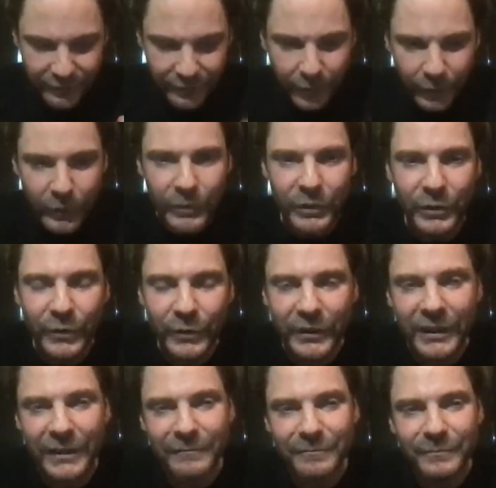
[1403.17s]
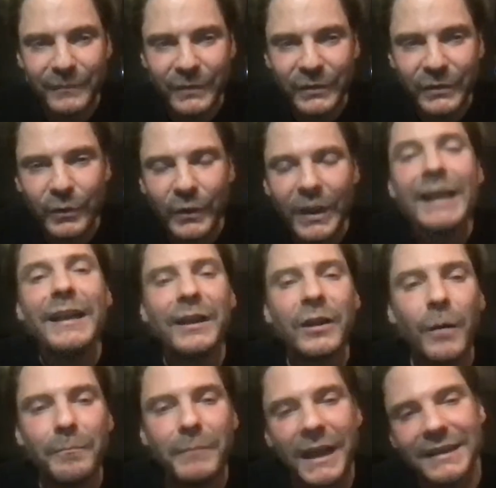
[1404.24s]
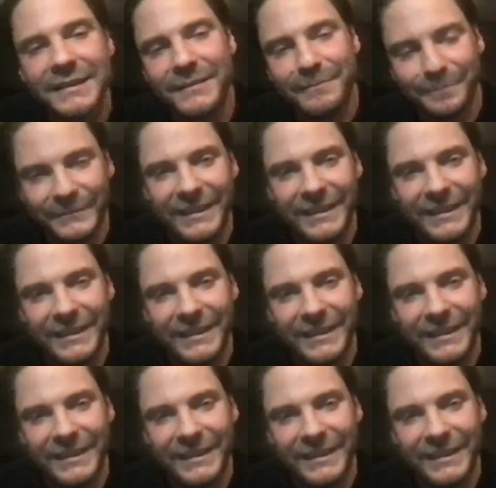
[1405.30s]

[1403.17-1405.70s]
follow your inner compass.